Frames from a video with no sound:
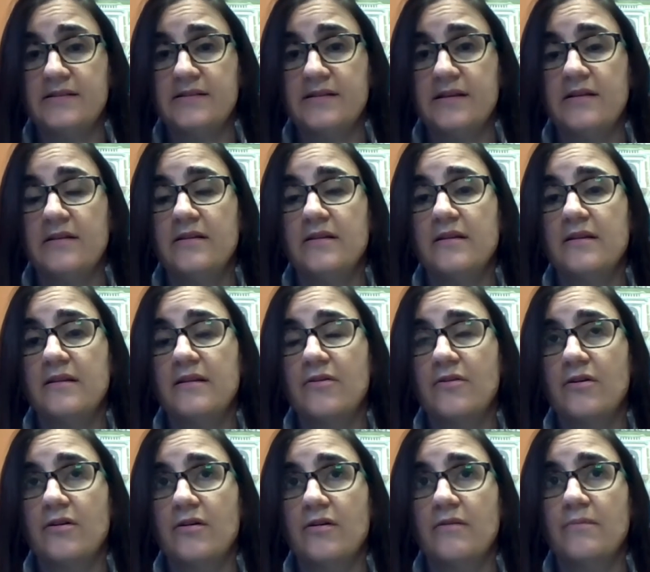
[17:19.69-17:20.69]
And there
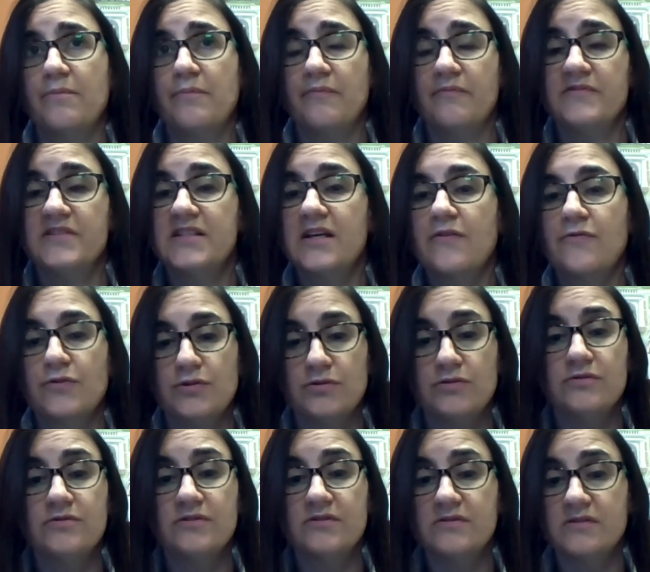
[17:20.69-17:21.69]
are
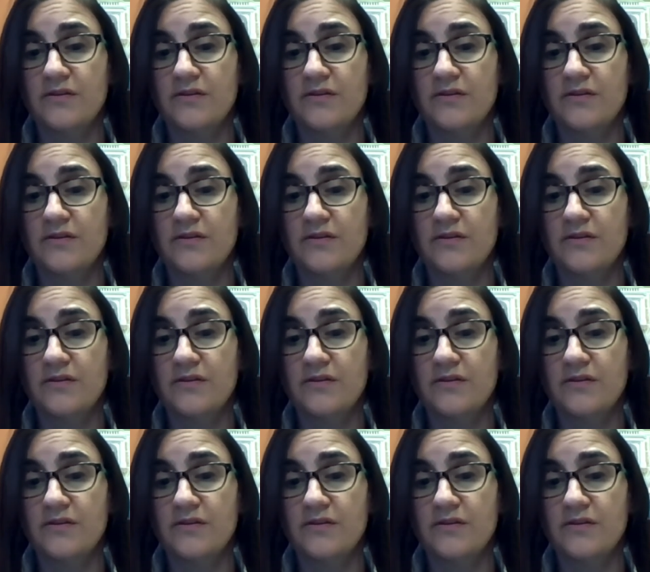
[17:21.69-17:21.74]
several